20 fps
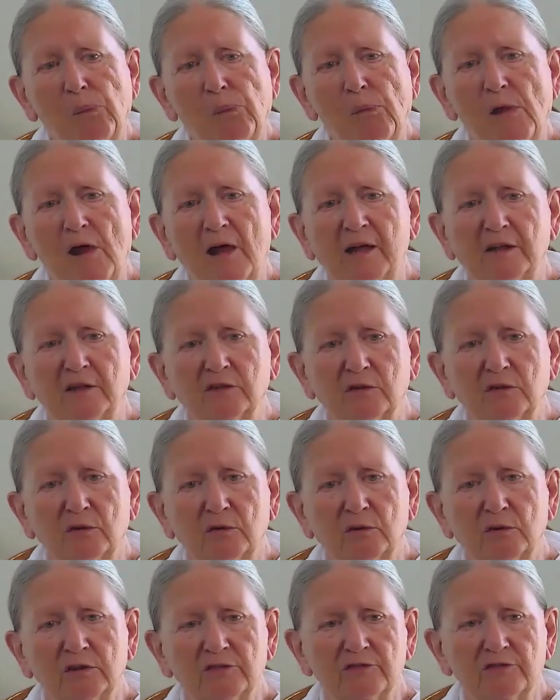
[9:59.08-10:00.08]
And
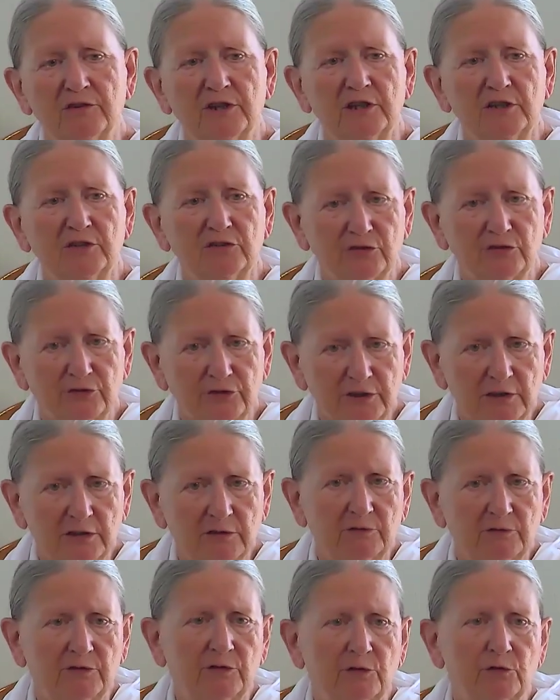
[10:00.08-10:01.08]
all of these
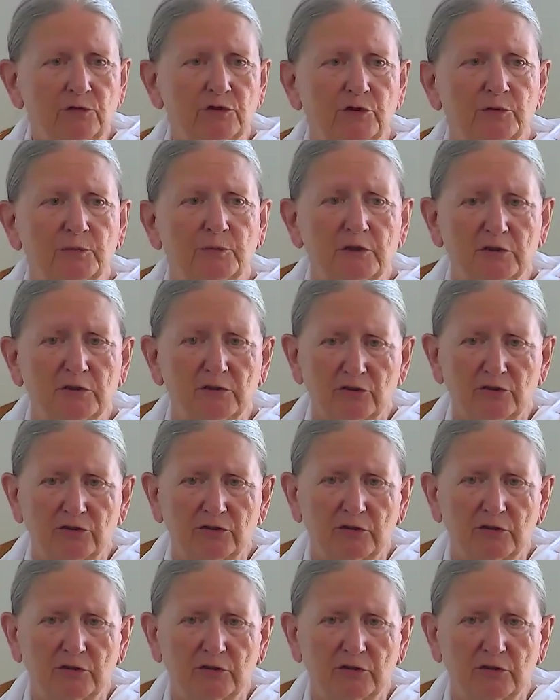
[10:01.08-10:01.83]
reinforcements